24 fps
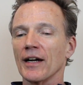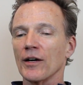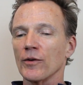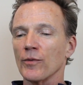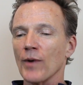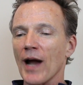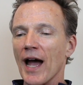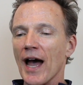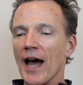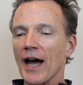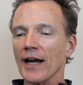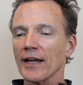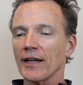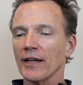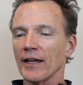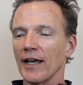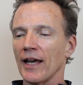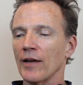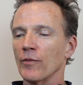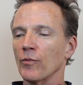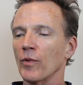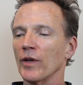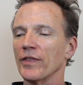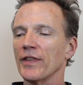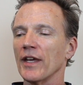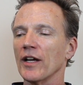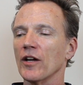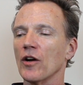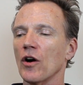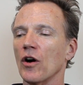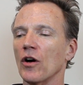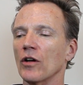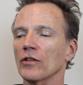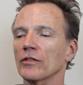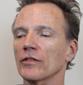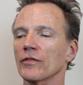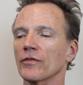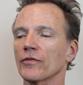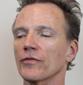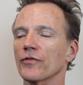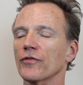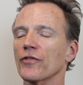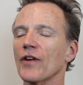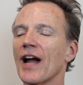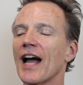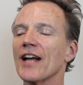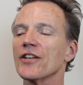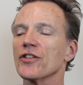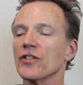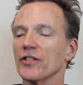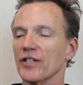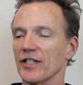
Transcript: Iraq and what they called fragile